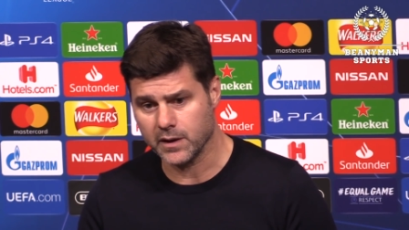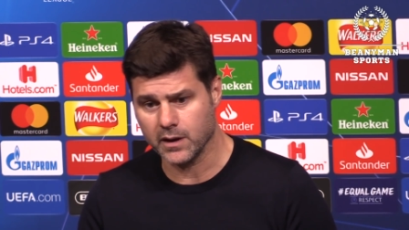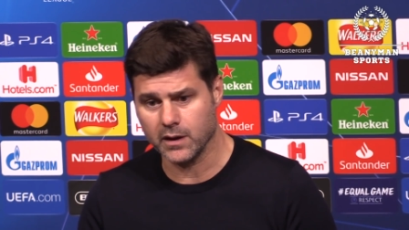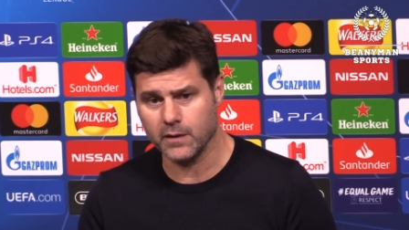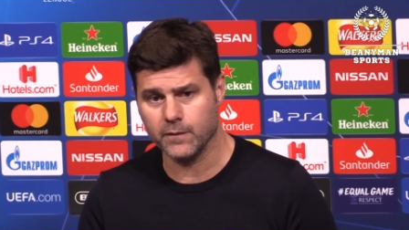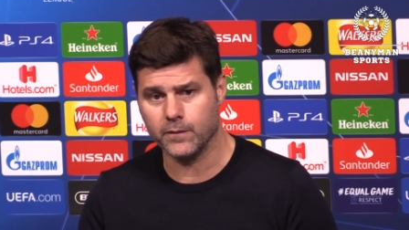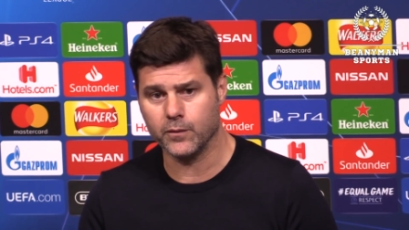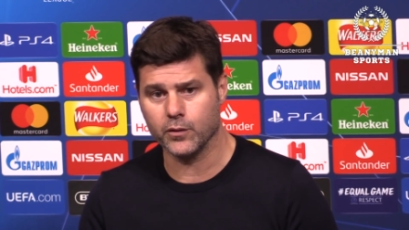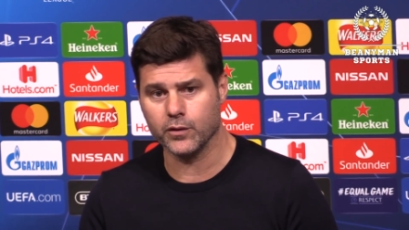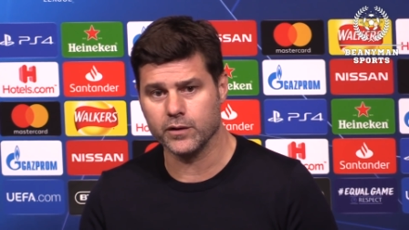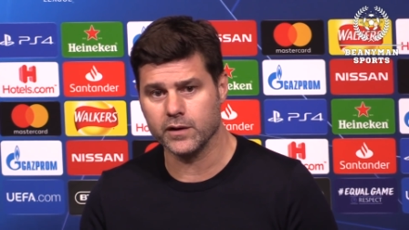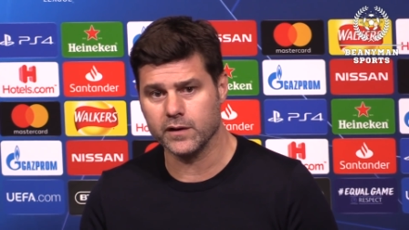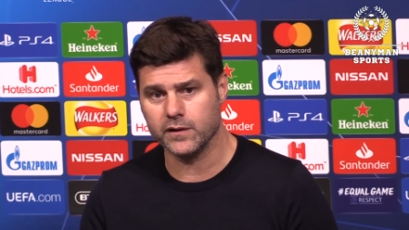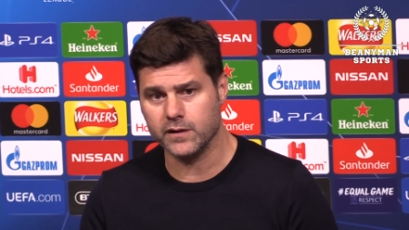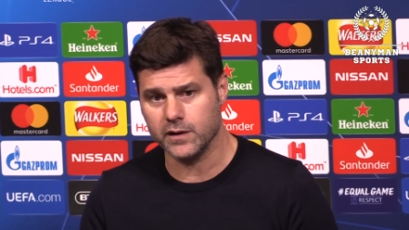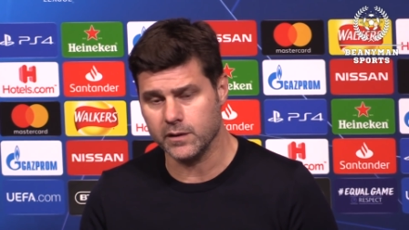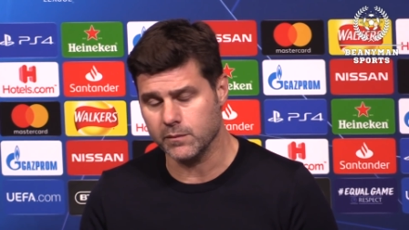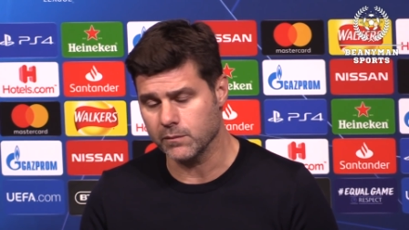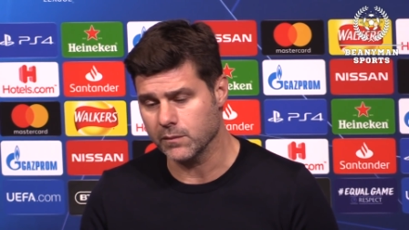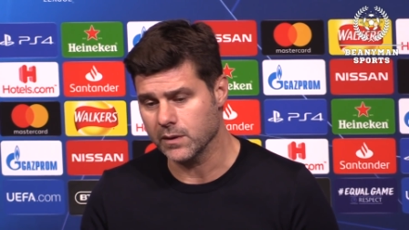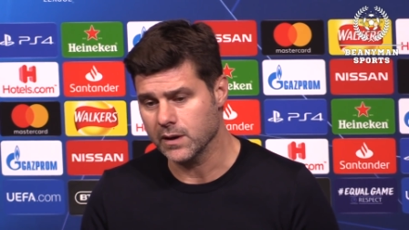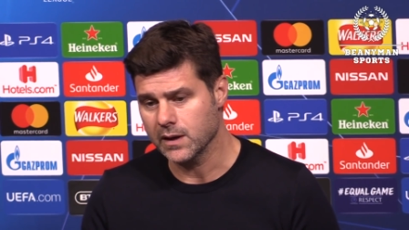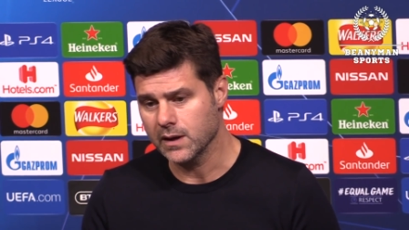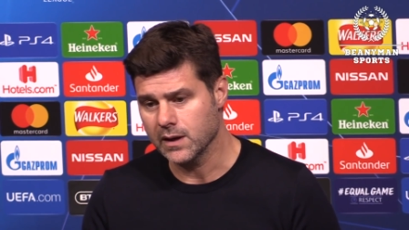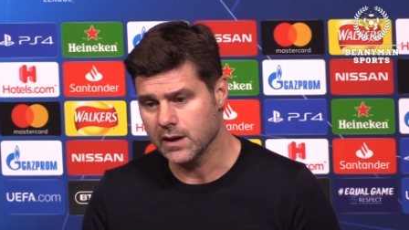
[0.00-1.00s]
care for the
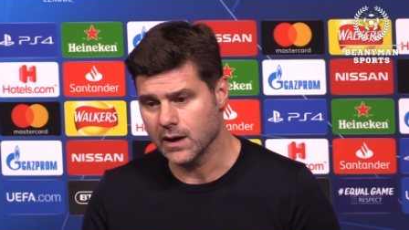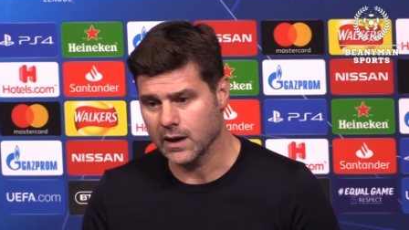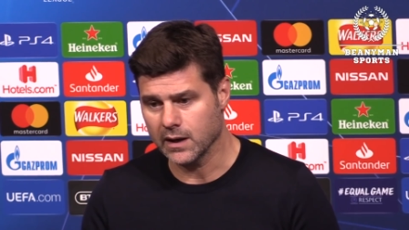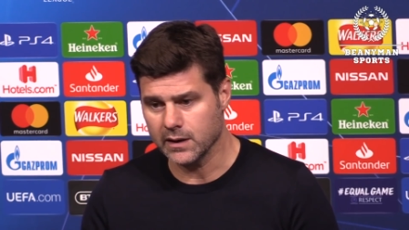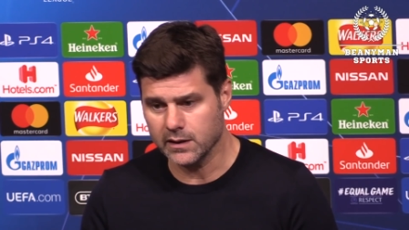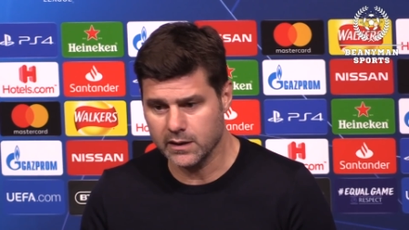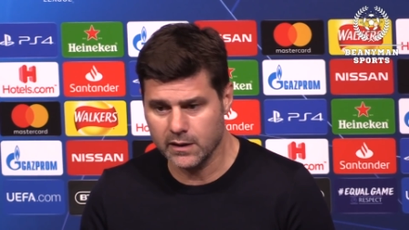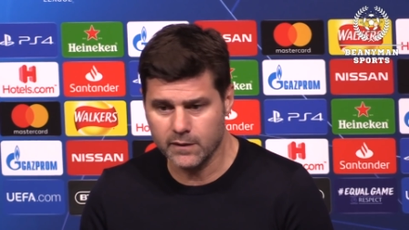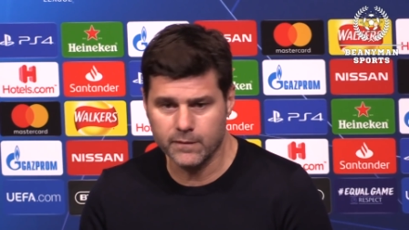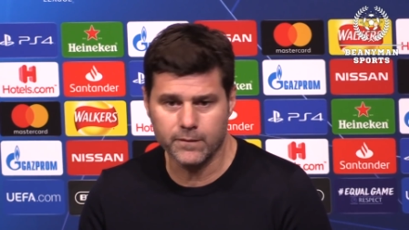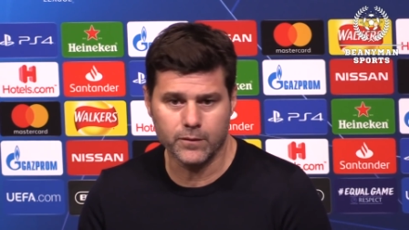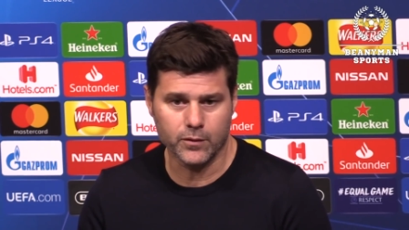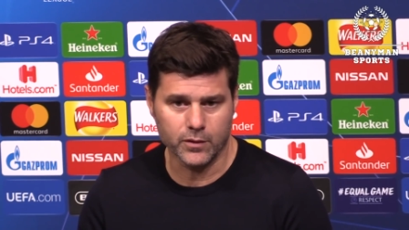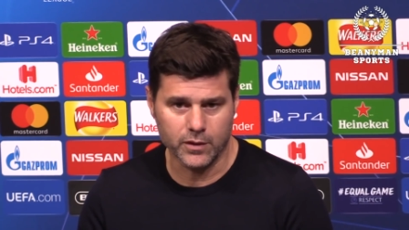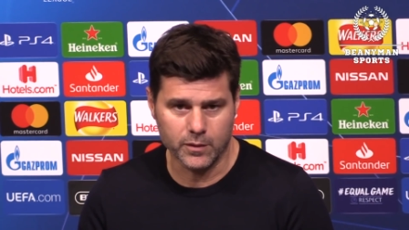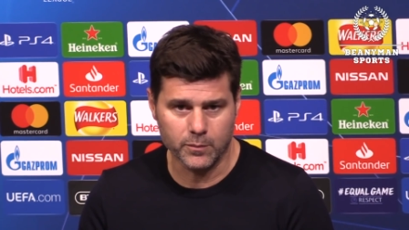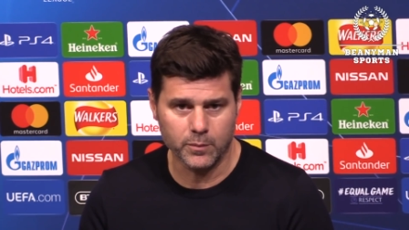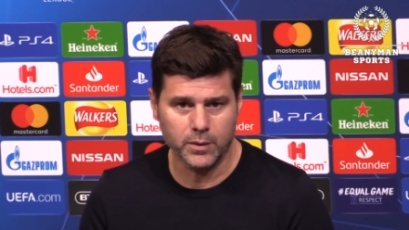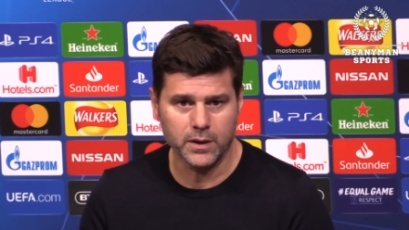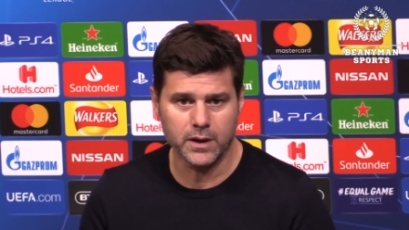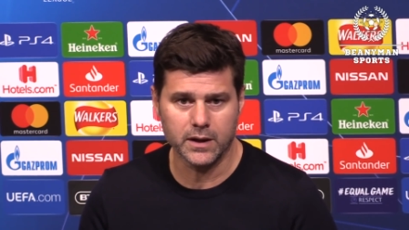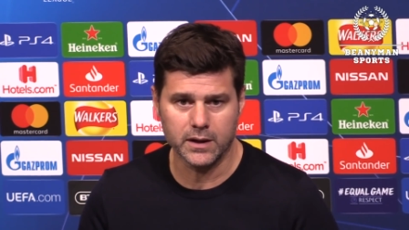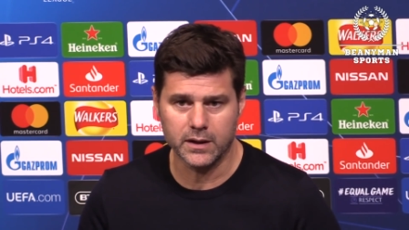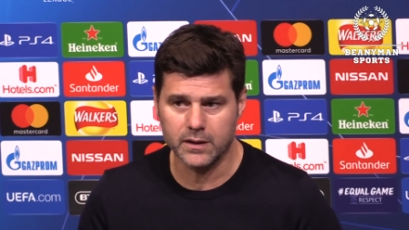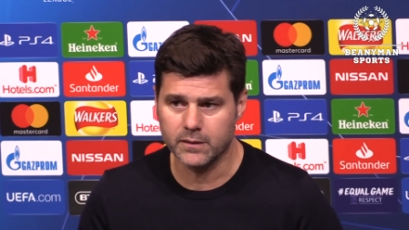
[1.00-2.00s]
team, and then for the
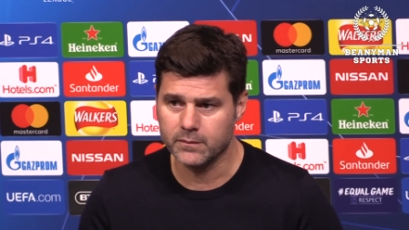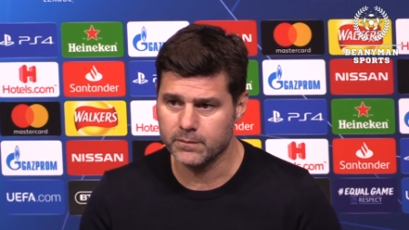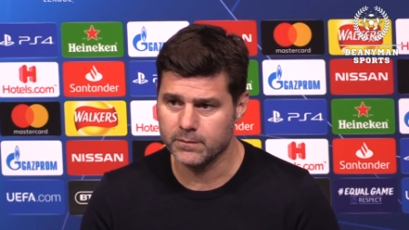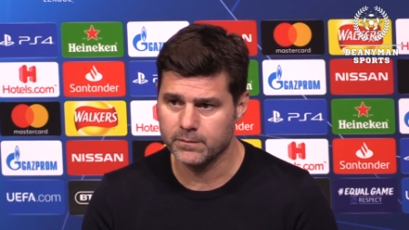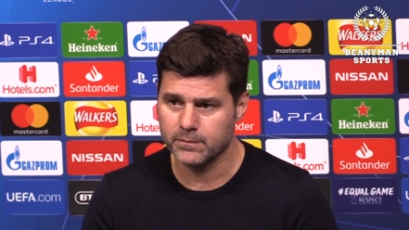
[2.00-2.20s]
player.